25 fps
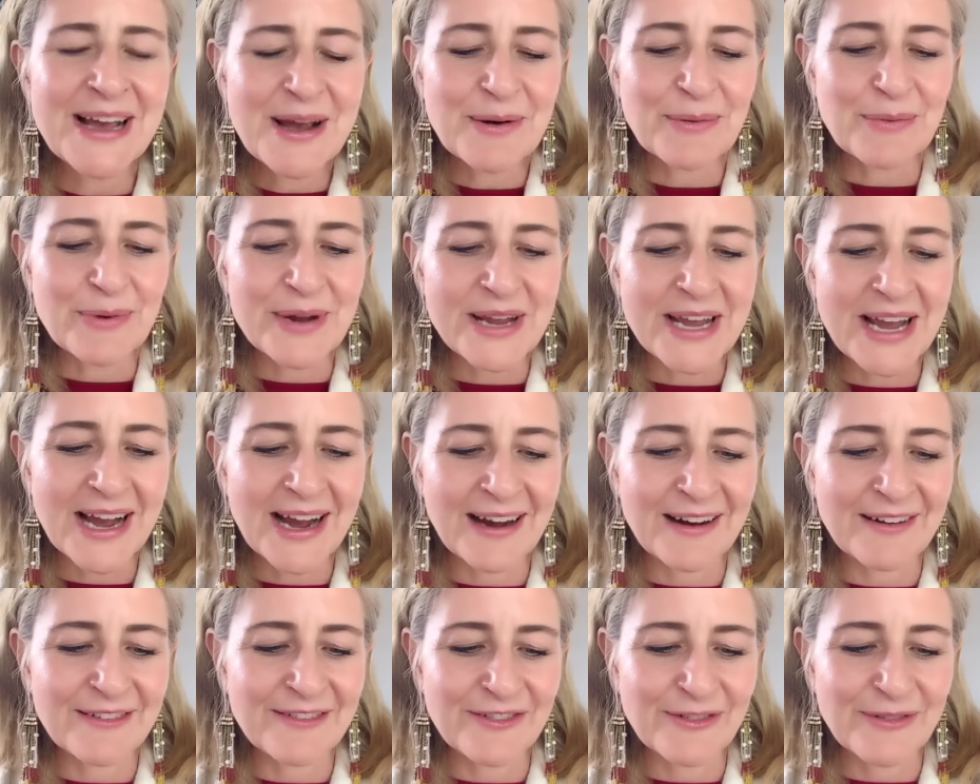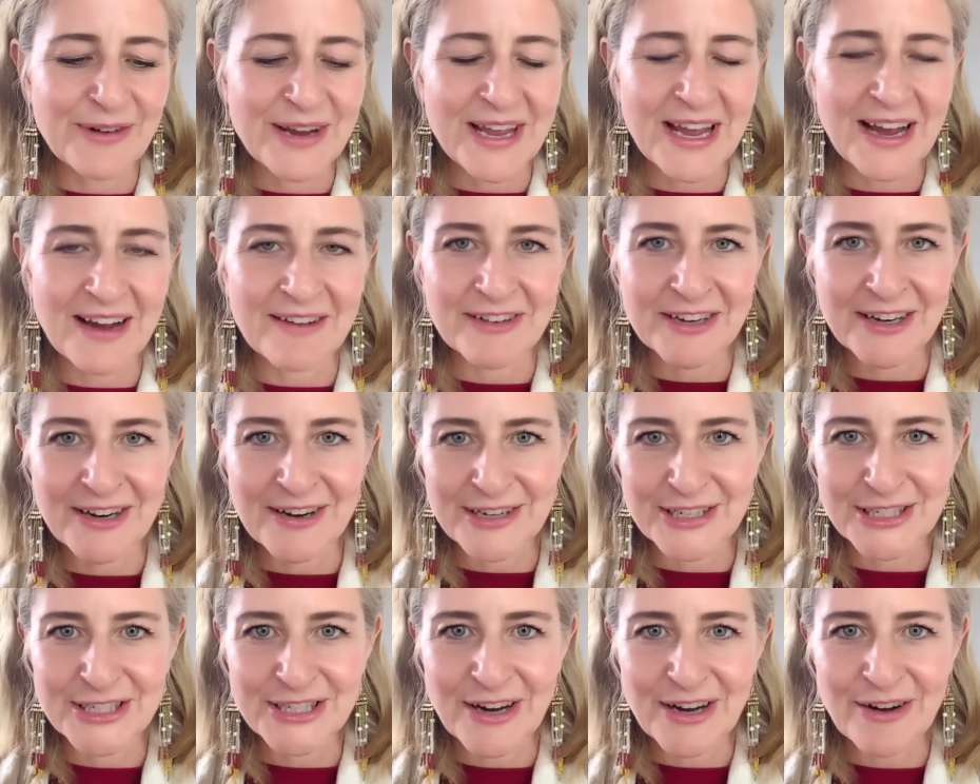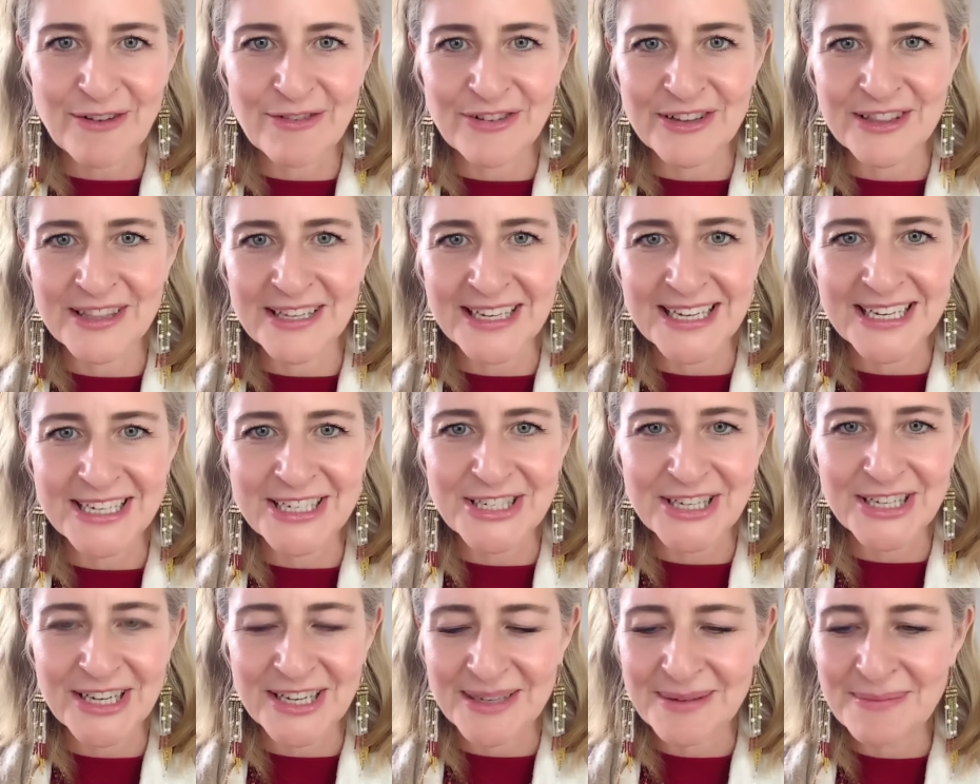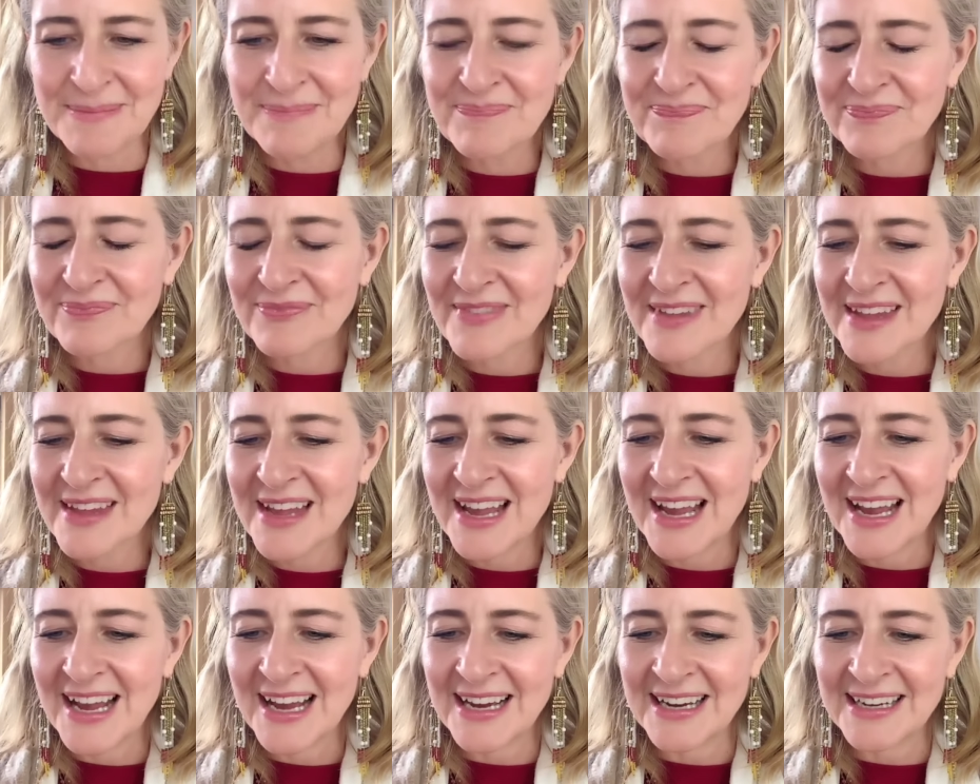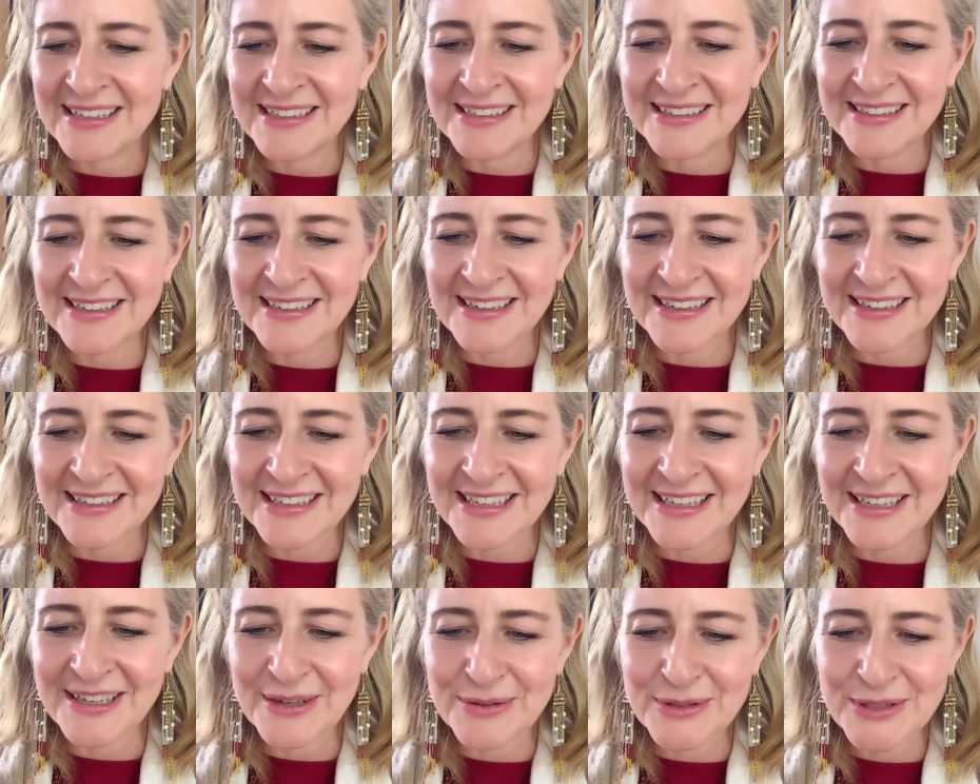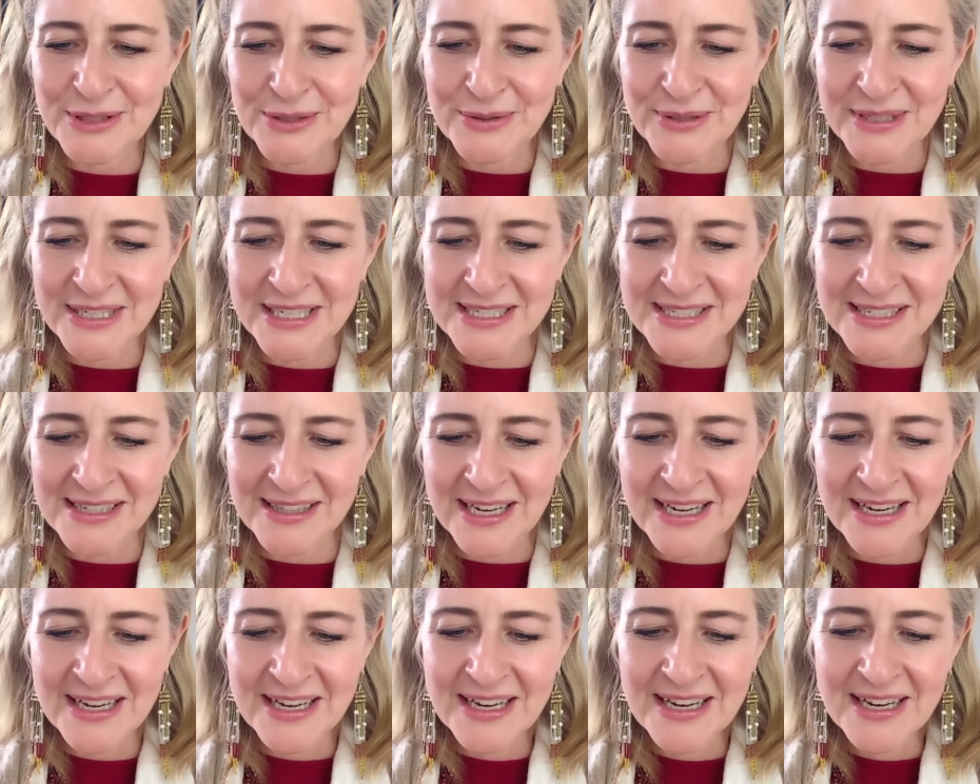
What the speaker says: We have it on our shelf in the kitchen, and can go to it easily.